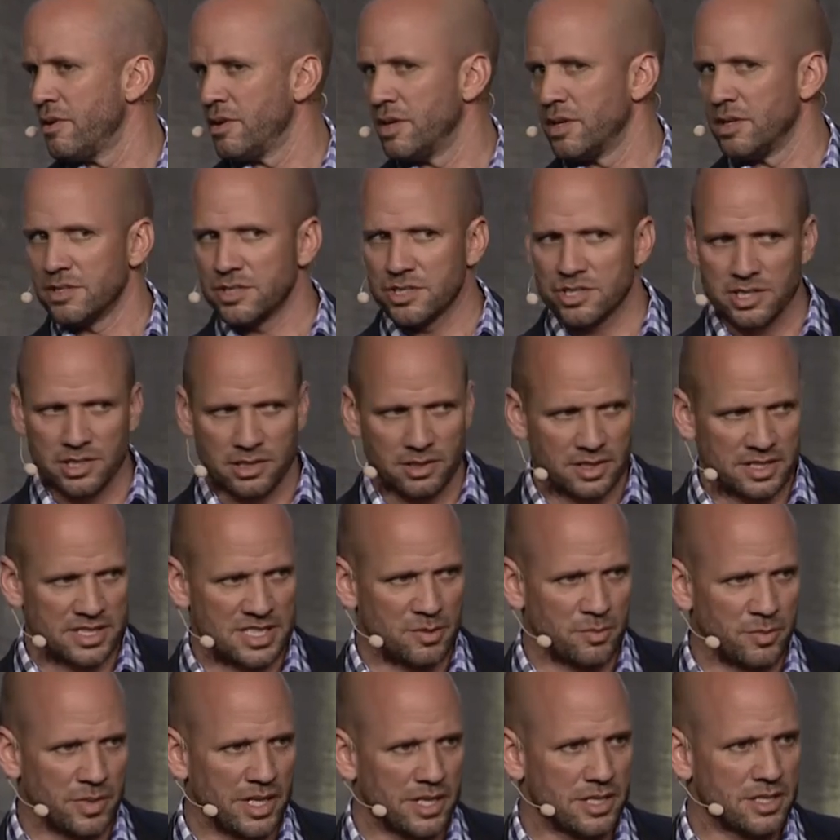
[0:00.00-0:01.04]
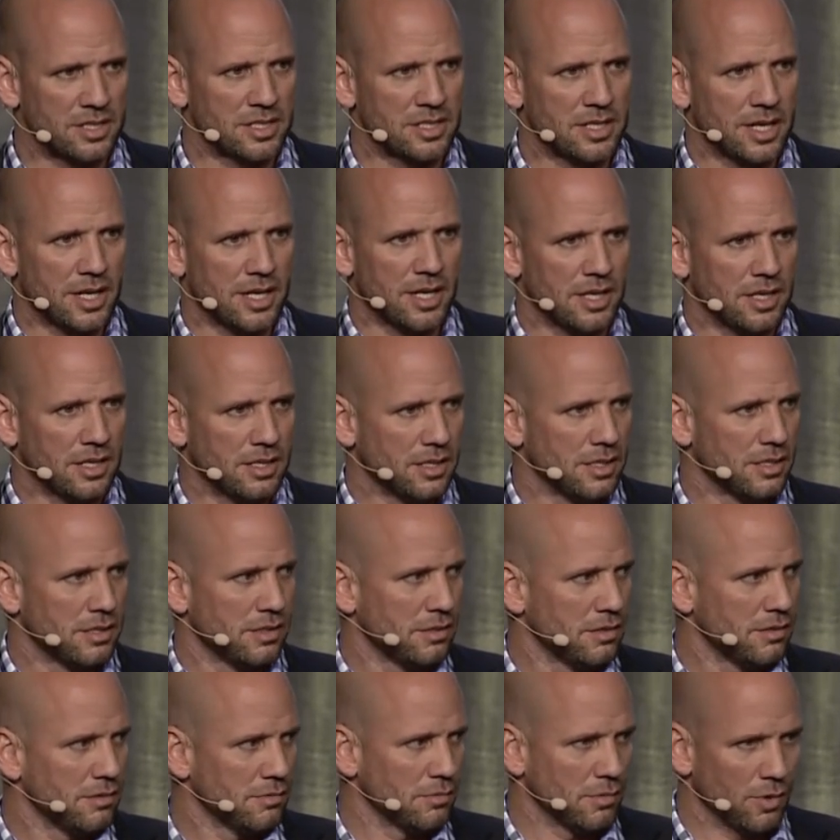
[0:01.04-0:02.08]
And she looked at me and said,
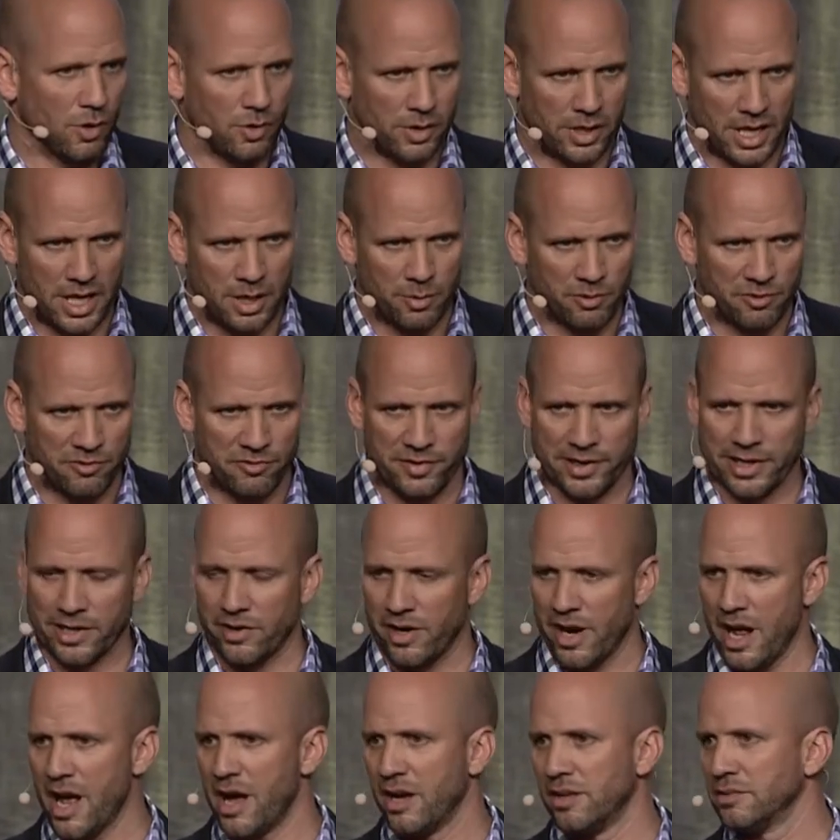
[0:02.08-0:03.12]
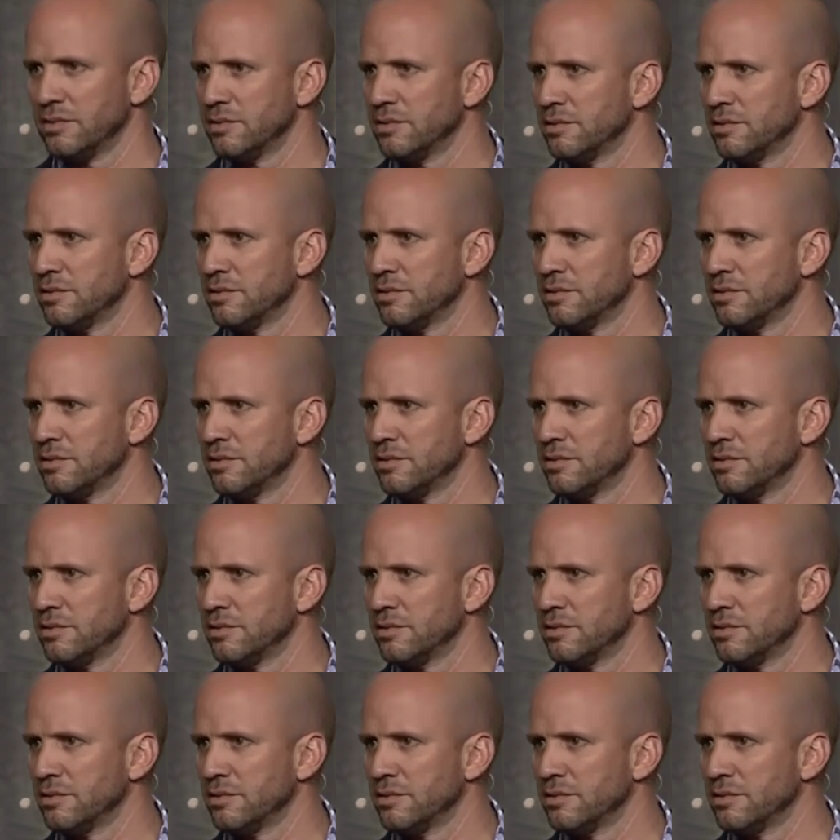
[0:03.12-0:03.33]
oh, Okay, we'll figure it out.